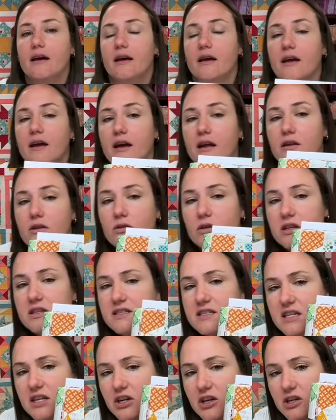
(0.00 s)
And you can
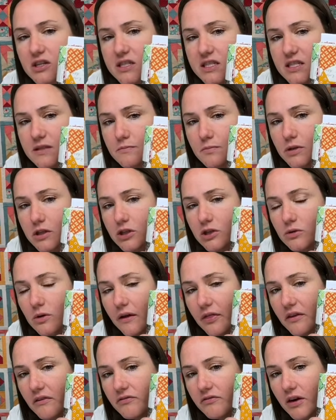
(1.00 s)
see hers is blue
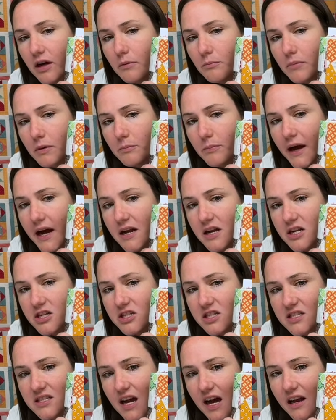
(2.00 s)
on the front, but binding
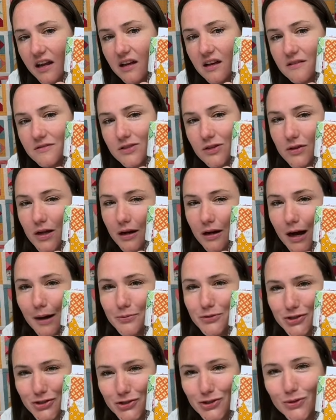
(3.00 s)
just kind of gives you that
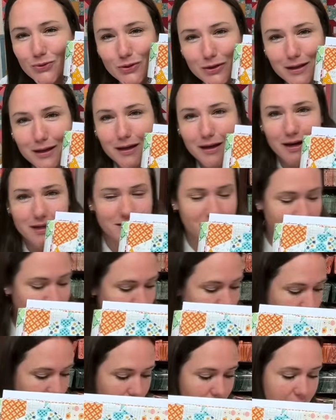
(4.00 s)
option to really
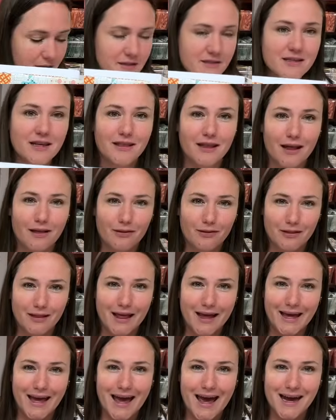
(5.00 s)
customize and that
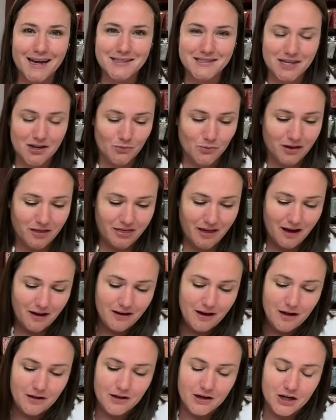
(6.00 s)
like accent with that
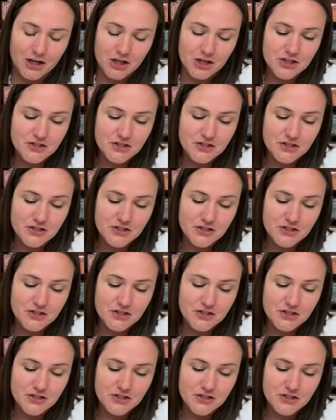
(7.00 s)
color.